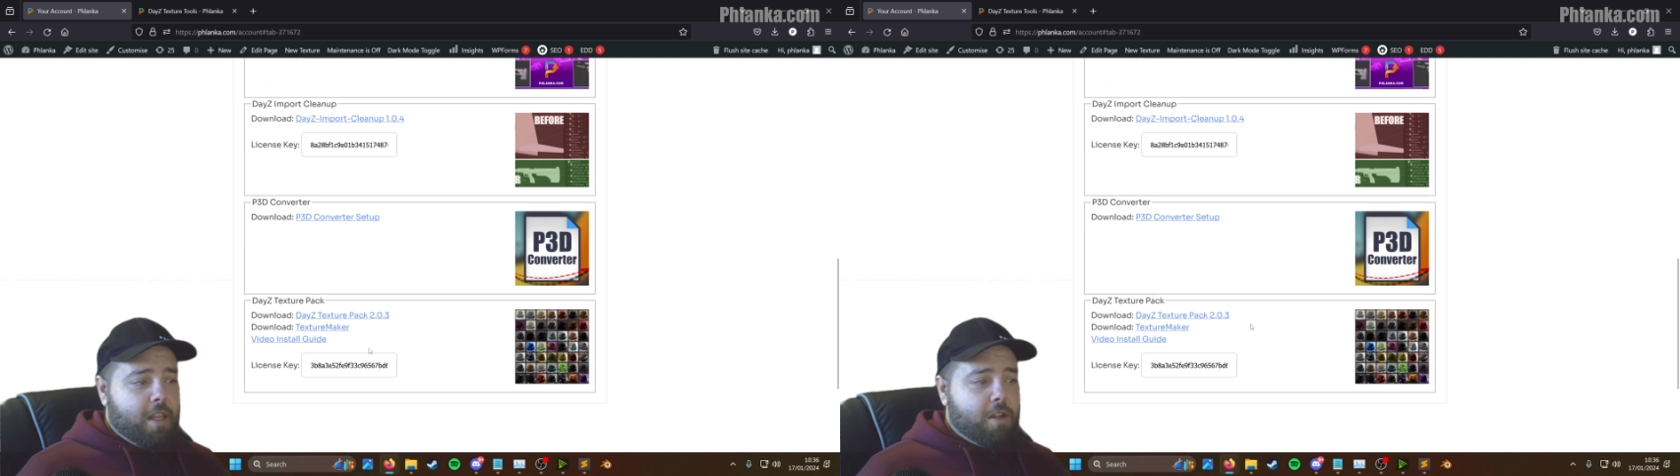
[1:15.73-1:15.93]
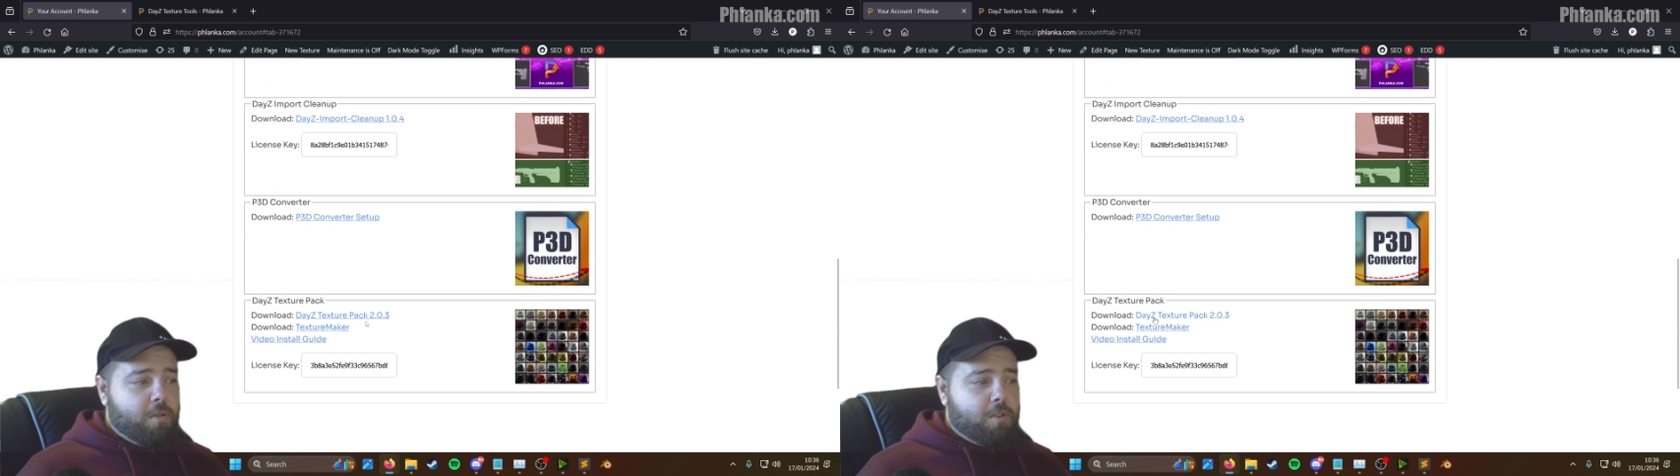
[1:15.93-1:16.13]

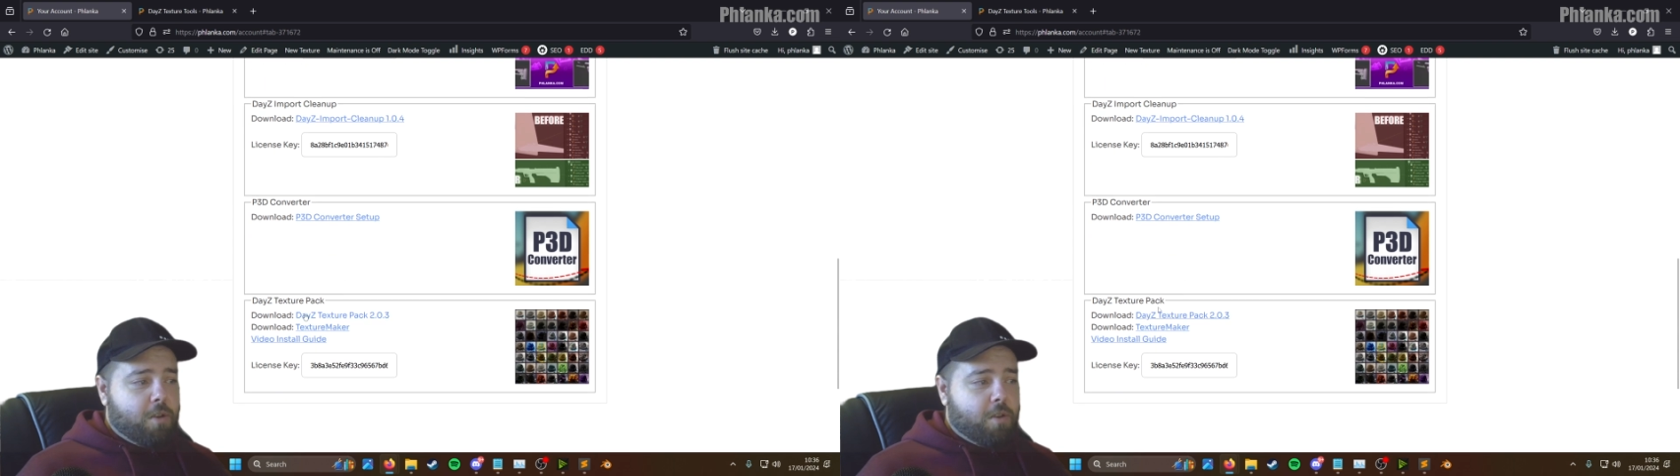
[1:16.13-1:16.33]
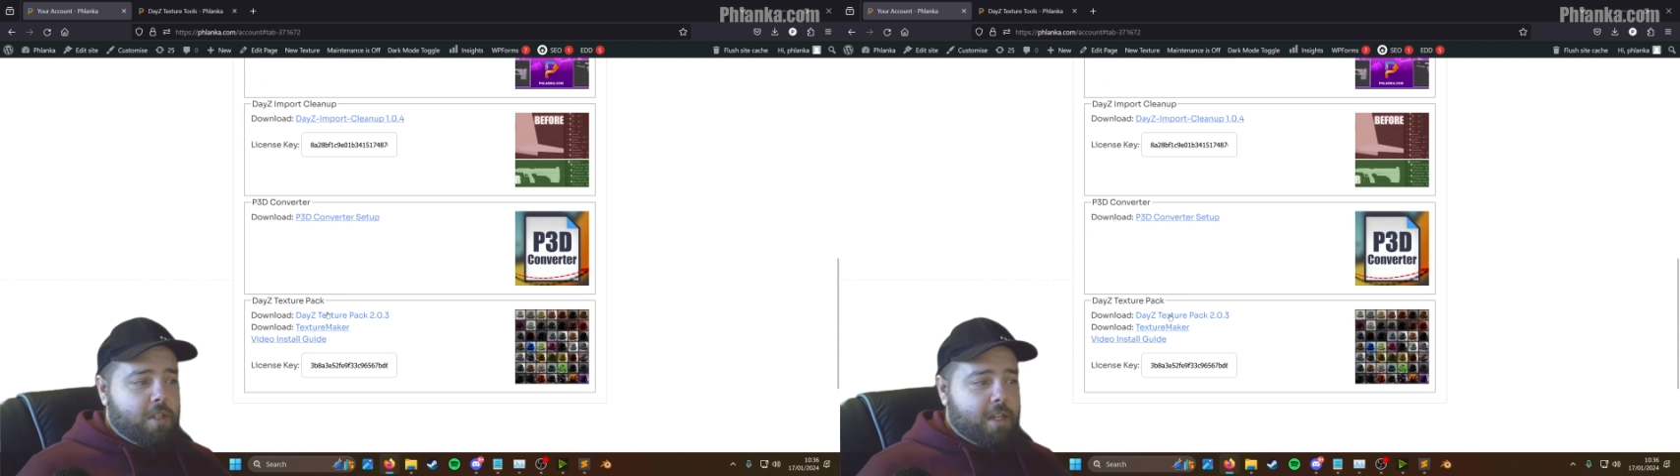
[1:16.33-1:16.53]
Then you
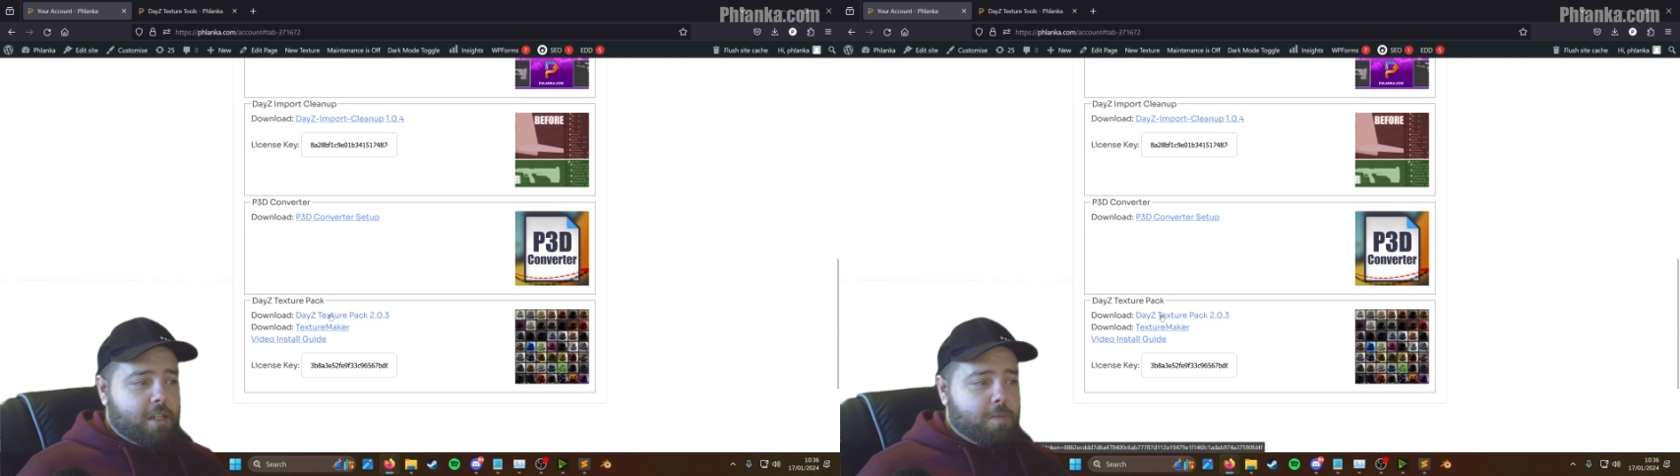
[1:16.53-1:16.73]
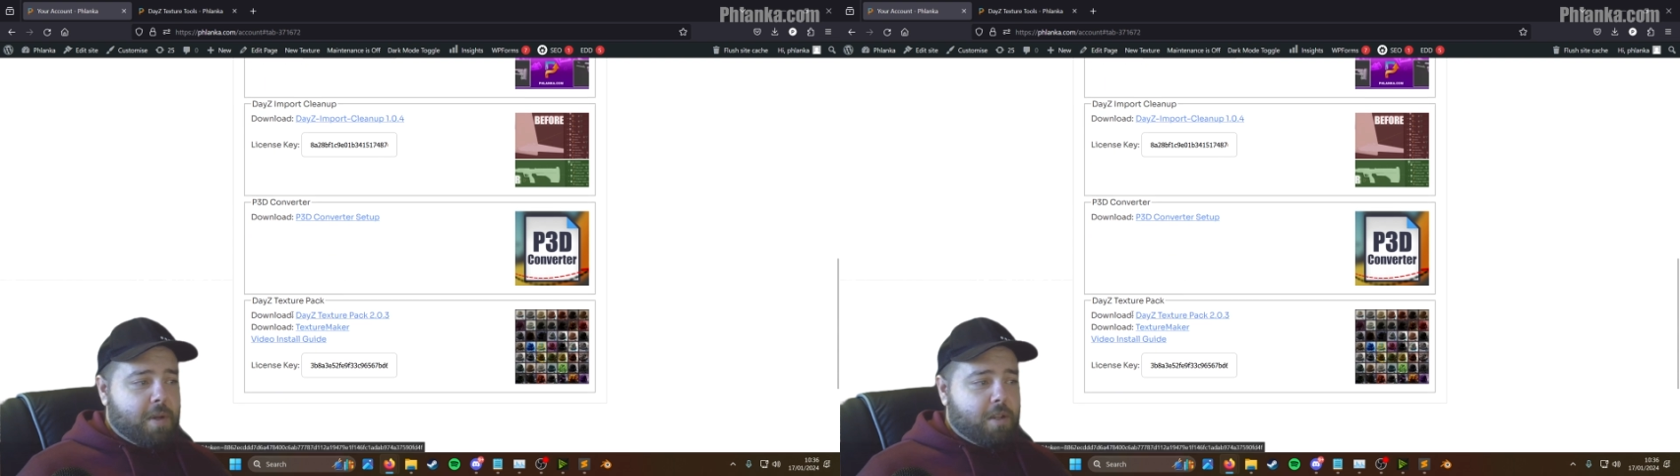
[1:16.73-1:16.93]
also, on the
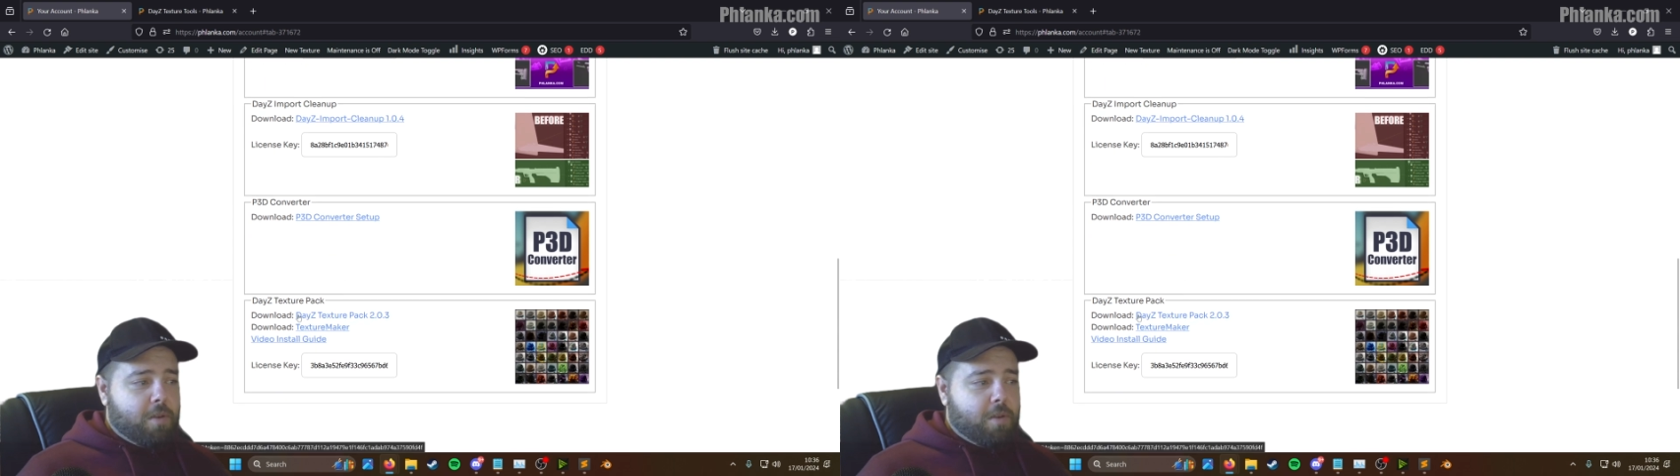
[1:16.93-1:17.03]
texture pack,